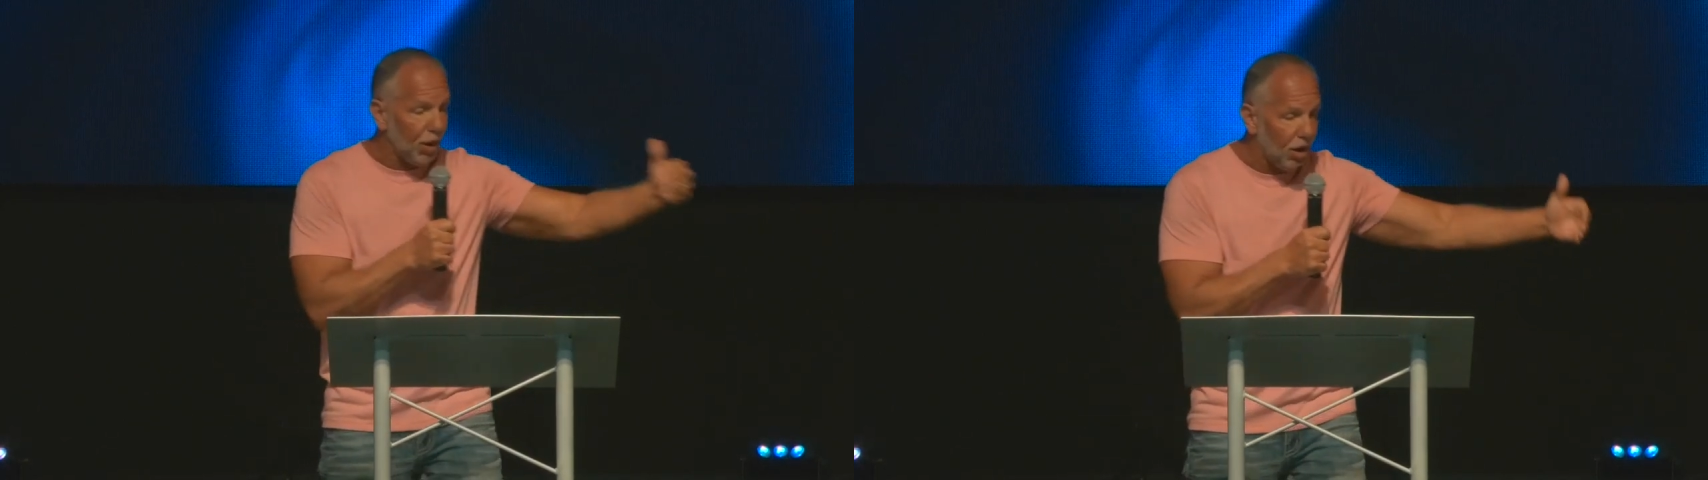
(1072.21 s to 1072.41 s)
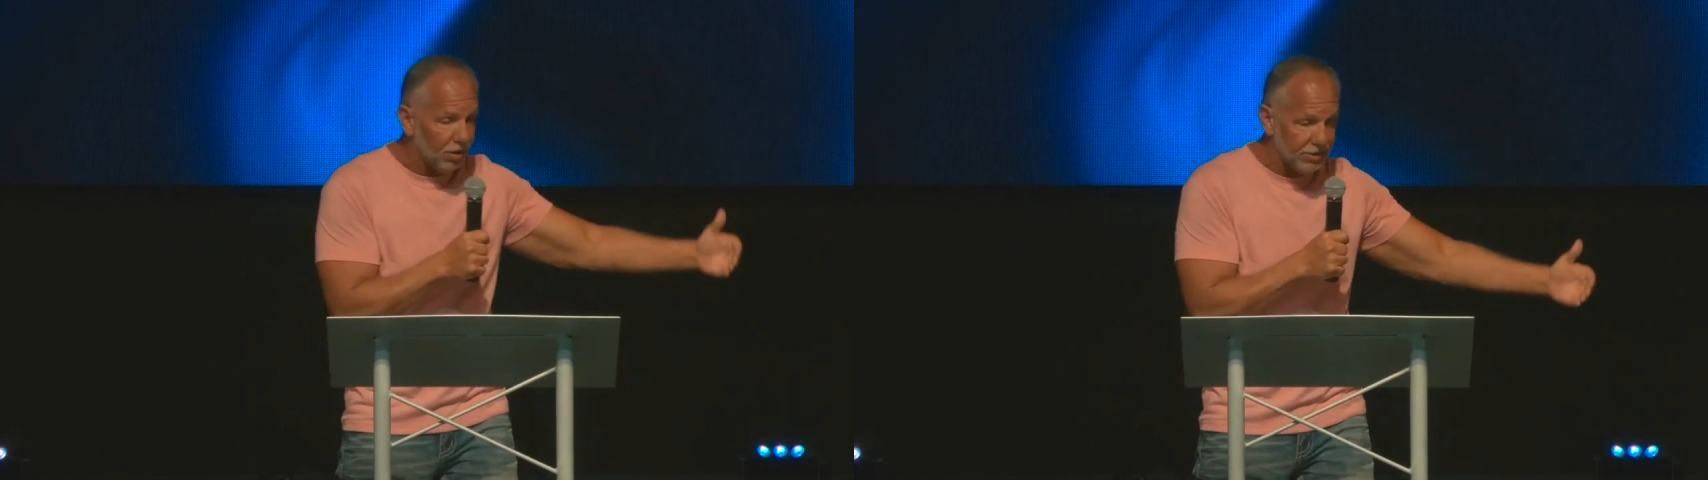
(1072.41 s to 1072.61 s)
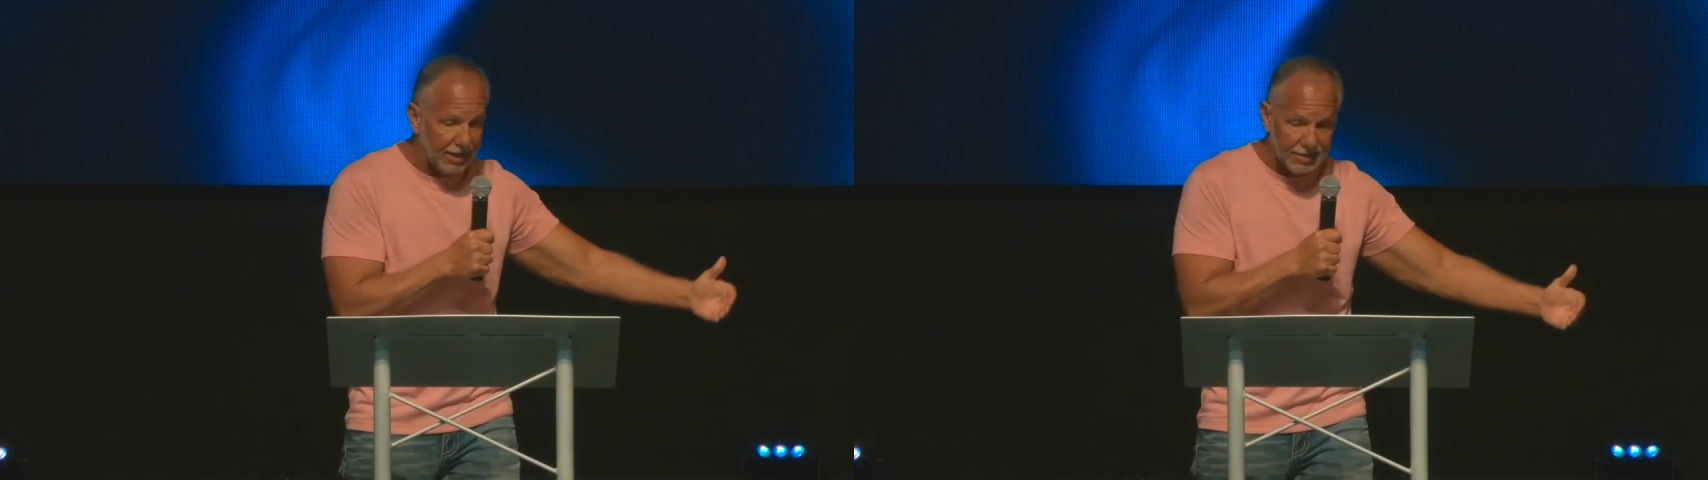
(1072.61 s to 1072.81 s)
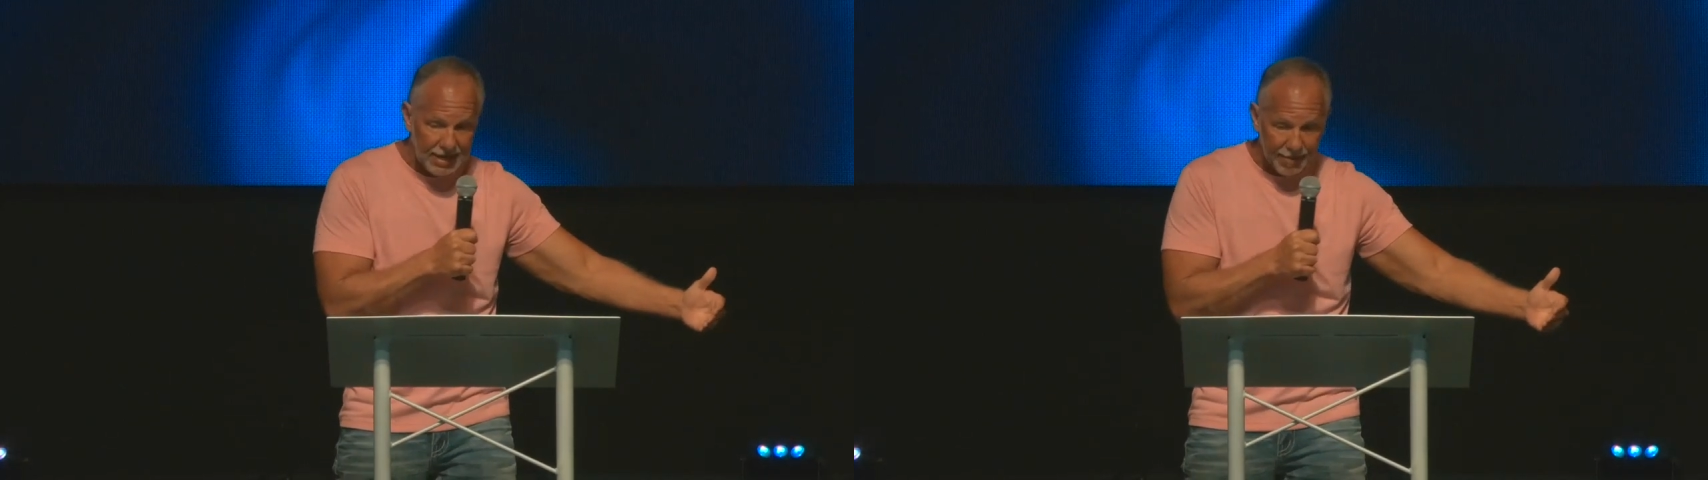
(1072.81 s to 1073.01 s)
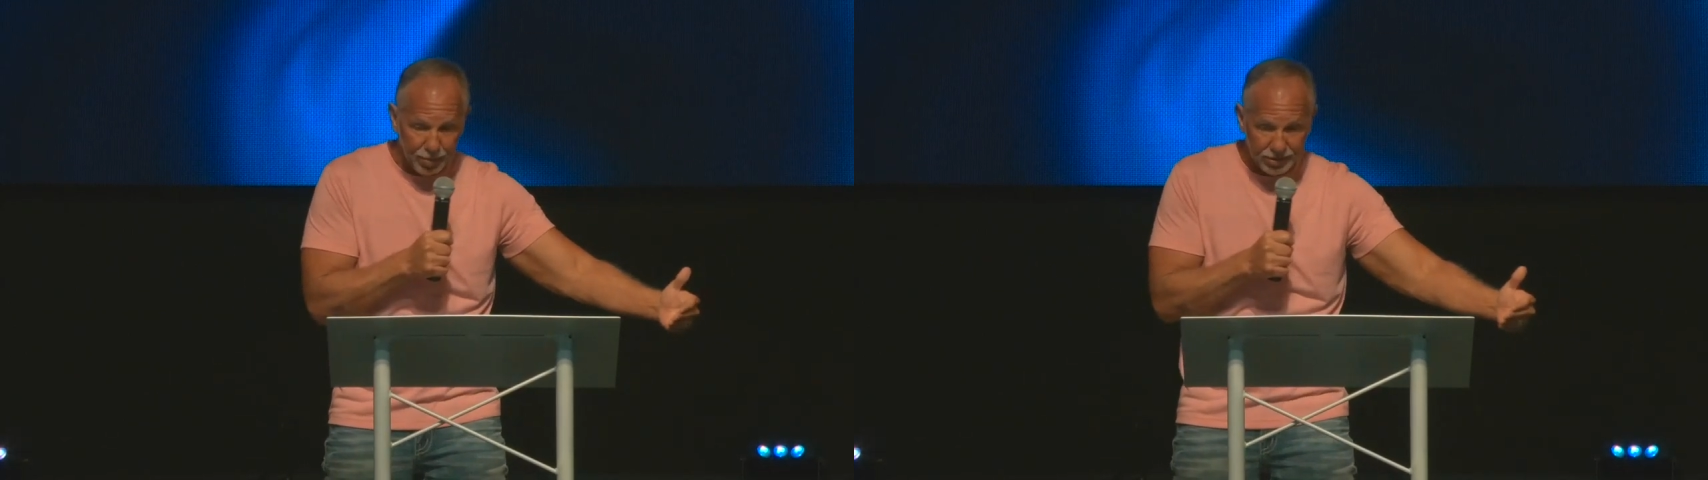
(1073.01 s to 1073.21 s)
as Paul's the
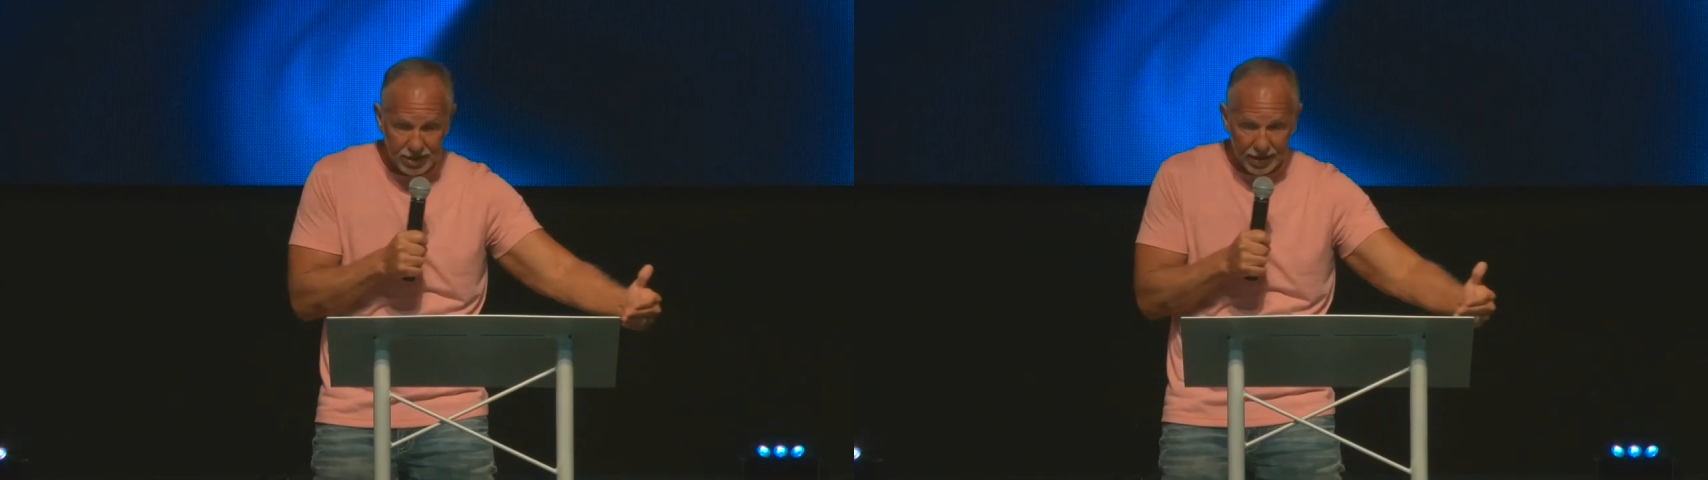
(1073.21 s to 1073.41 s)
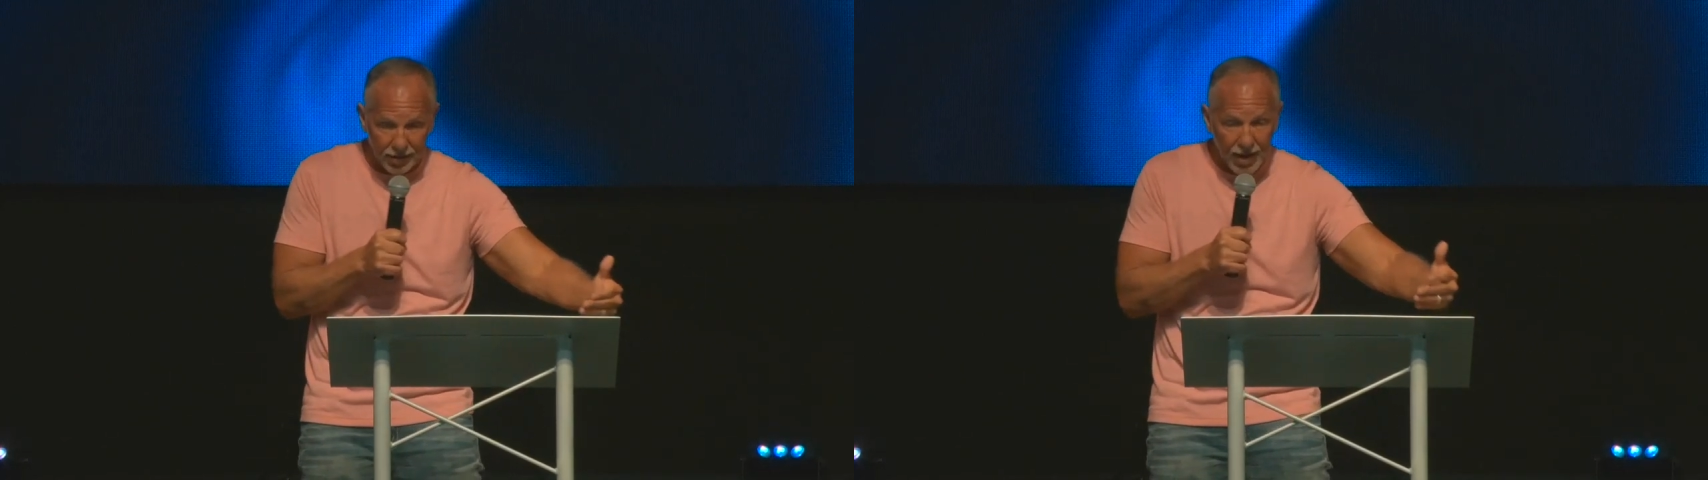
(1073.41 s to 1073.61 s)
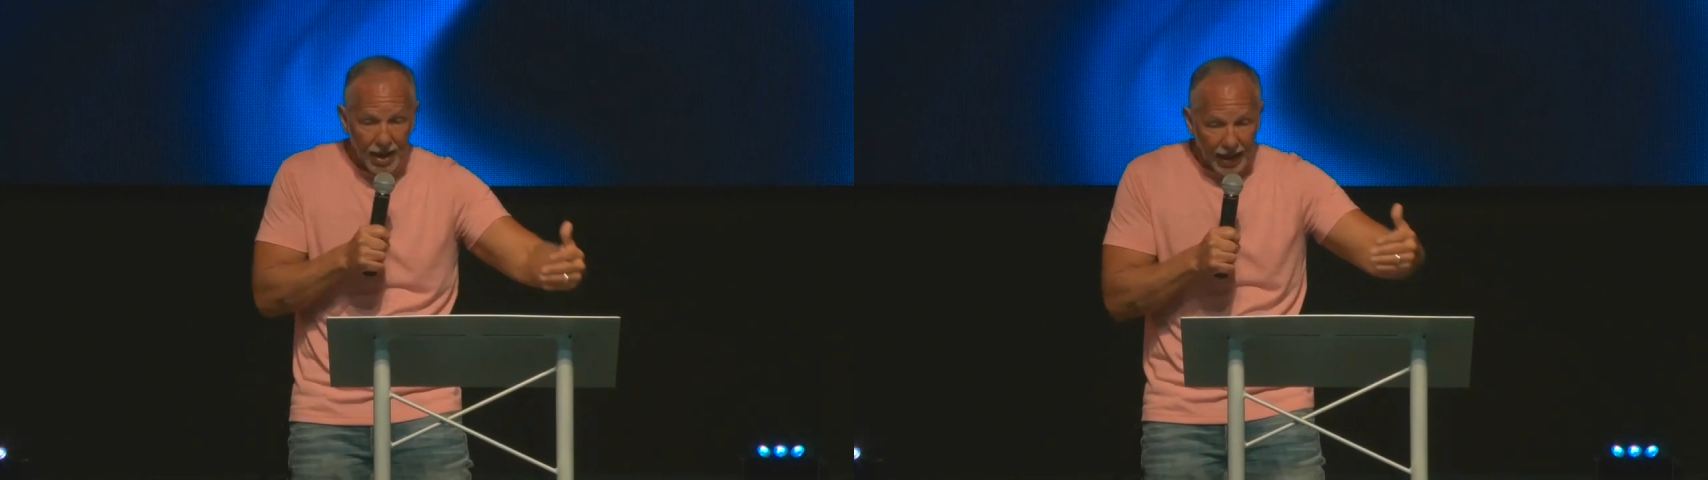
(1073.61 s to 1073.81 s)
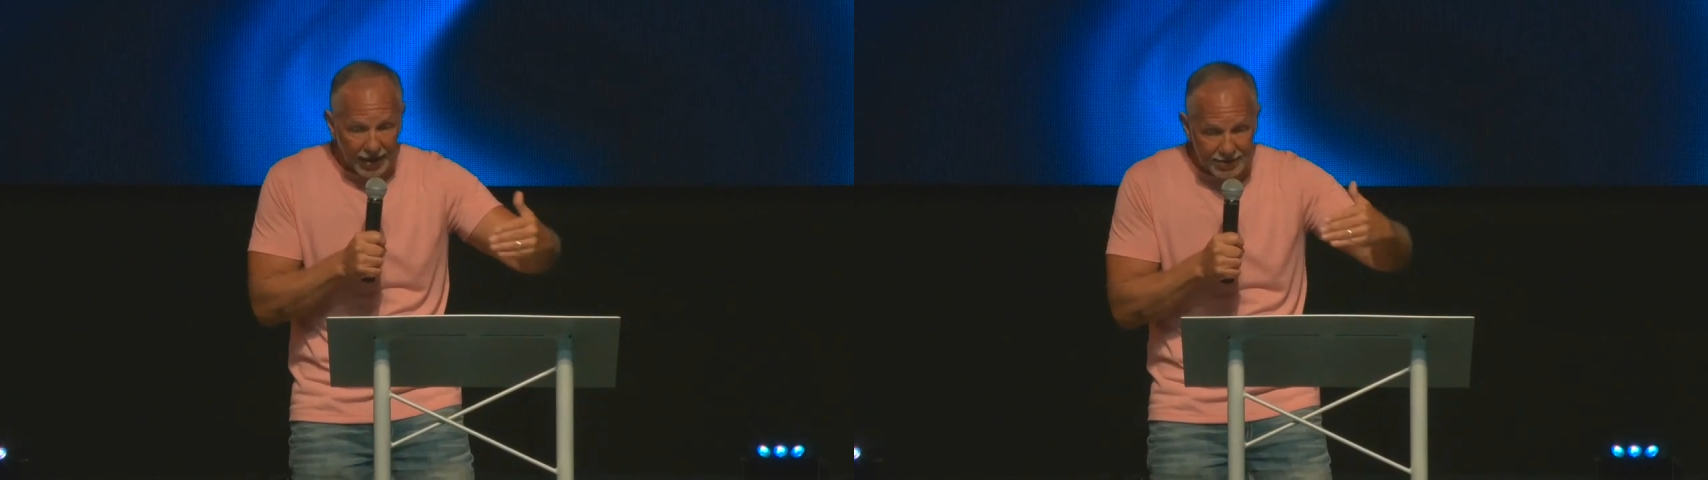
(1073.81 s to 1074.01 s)
example setter,